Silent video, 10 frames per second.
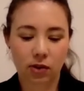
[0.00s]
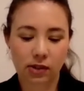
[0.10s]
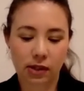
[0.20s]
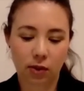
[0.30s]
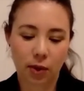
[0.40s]
Ross
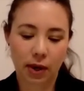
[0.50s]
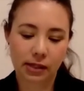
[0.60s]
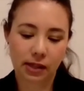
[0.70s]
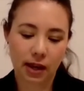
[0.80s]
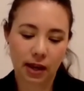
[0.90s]
in
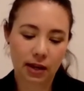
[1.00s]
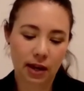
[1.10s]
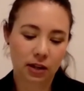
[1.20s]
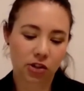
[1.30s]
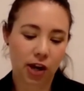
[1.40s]
Queensland
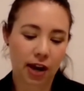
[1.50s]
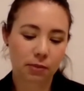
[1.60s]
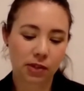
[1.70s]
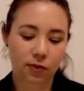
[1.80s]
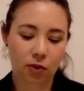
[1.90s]
and
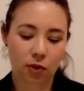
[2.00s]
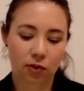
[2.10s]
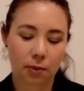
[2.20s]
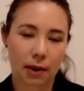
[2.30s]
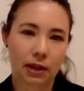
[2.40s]
James Ford
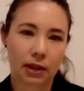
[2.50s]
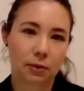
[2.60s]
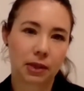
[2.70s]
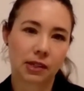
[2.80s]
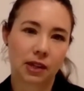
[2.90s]
from
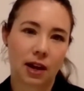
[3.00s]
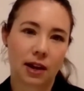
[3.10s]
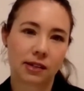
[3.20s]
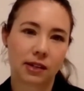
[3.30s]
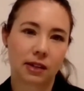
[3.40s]
Economic
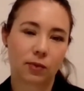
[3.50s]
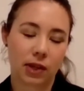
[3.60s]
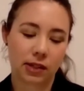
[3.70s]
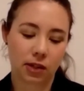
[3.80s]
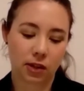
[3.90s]
Science in
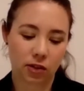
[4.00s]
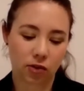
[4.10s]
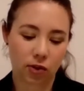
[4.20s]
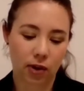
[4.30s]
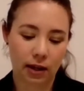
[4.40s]
Western
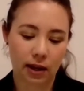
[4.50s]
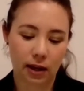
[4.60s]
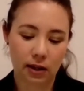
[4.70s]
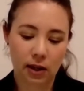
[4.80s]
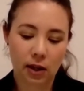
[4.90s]

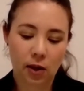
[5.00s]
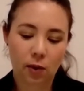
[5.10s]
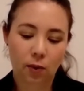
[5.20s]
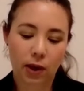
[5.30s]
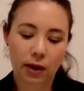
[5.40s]
Australia.
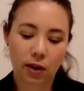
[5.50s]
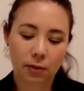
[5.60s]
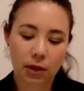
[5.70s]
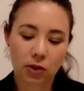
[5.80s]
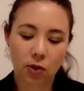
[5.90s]
We're going to
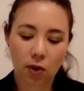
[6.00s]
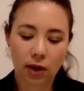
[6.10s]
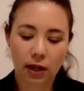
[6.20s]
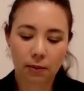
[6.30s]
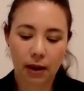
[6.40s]
be
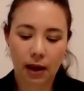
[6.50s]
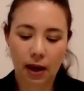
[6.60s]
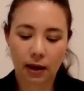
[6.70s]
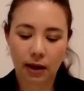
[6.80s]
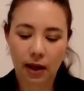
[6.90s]
talking
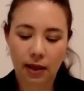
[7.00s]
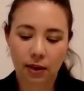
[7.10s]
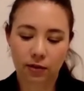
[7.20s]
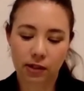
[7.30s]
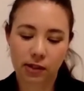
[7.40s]
about the
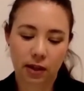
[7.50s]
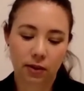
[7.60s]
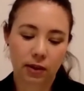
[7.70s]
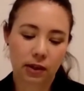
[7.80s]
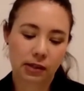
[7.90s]

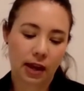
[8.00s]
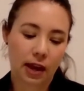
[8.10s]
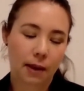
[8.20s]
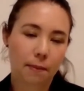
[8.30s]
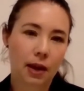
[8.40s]
FASEA
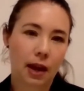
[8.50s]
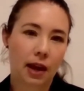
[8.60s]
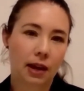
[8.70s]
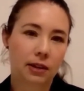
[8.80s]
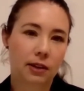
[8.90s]
exam
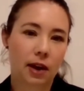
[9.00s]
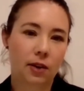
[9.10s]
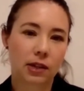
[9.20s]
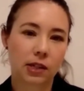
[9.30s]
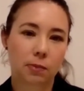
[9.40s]
and their
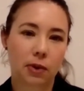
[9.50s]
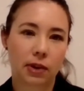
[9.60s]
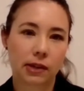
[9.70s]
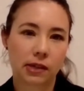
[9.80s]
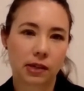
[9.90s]

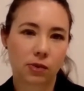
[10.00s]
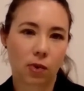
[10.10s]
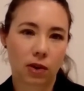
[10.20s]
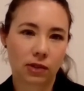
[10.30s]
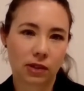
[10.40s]
experiences
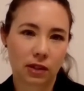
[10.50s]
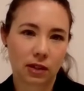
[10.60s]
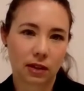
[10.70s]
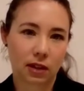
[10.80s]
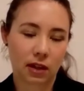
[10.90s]
while
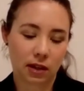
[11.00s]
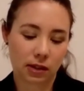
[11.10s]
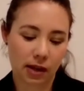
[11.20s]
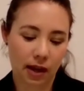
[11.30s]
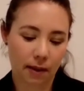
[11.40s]
sitting the
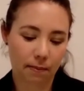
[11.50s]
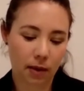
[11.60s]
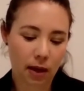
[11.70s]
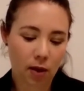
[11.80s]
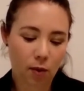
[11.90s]
exam.
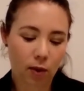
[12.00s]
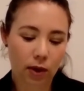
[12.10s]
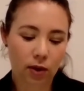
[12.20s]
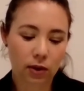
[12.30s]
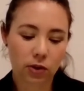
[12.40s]
We're
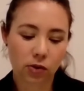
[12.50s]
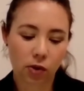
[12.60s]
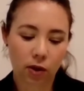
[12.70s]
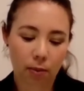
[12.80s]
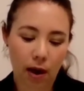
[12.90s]
going to
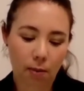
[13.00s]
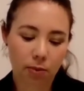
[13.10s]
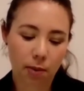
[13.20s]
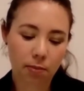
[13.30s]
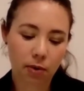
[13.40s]
talk about
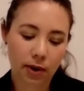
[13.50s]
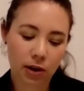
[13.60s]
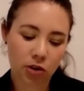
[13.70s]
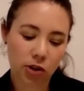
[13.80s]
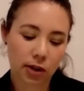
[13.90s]

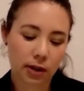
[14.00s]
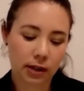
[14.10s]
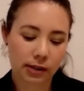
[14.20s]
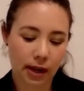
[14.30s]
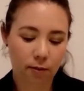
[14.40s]
preparation,
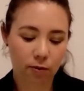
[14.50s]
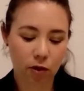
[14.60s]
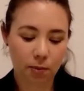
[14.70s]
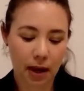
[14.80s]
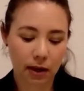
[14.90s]
exam
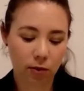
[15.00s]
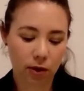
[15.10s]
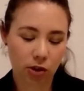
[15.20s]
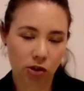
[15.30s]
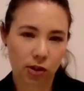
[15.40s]
format and
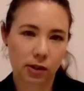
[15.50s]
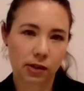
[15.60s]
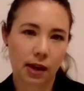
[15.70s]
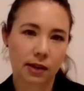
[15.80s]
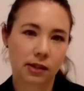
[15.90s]
questions,
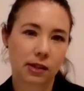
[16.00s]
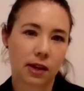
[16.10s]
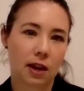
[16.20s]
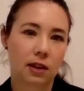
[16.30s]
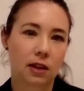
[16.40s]
and
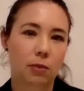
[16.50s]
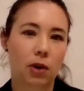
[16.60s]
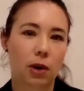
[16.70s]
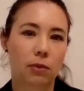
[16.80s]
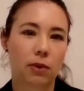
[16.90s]
staying in the
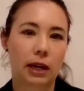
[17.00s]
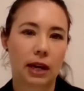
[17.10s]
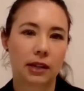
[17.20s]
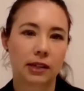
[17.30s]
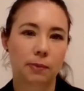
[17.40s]
appropriate
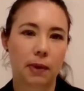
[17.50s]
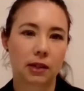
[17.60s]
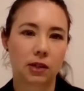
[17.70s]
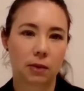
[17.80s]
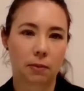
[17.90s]

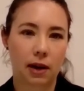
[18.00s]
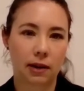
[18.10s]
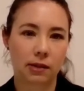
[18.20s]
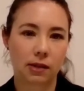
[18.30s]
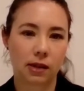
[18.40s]
headspace to
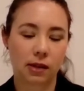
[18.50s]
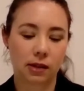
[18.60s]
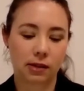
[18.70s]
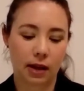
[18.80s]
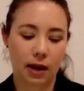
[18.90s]
pass the
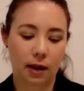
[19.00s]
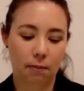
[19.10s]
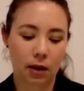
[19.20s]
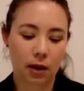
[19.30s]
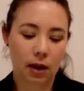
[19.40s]

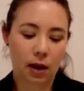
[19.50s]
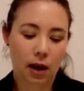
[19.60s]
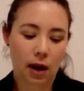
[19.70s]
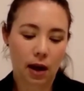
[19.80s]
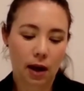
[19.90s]
exam.
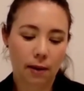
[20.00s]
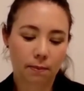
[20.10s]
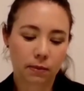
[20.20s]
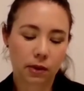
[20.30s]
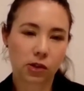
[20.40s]

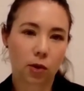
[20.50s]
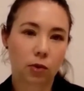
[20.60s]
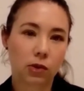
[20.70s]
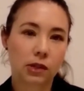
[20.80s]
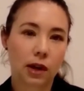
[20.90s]
So
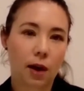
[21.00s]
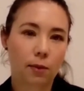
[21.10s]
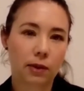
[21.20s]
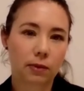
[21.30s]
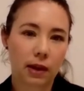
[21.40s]
we'll start
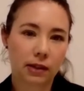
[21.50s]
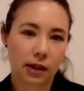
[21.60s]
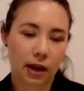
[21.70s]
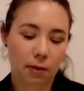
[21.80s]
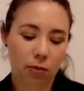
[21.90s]
with
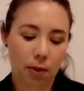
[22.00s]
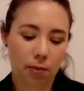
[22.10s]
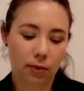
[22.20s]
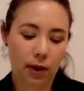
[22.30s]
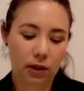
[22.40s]
exam
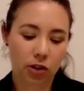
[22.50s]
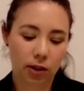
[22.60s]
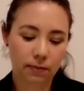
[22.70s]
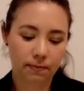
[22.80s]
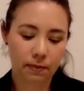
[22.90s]

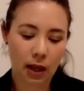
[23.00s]
preparation.